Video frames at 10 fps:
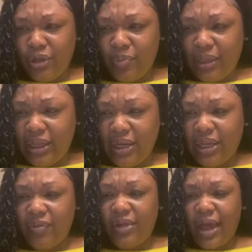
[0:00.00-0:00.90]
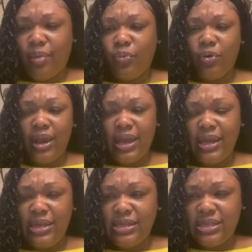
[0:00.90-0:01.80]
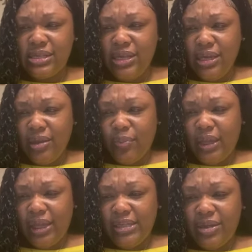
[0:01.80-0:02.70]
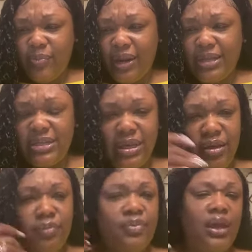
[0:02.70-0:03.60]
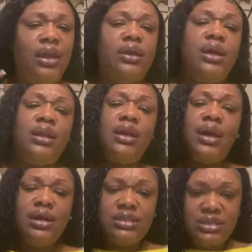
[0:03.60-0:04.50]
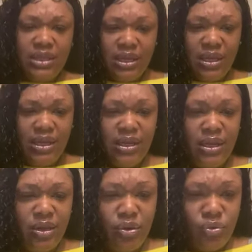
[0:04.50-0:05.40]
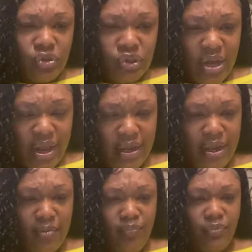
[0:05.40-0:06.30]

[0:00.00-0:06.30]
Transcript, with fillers: Begin to give God praise. Begin to bless him. Hey, eh, na na na, siki di di oh, Haya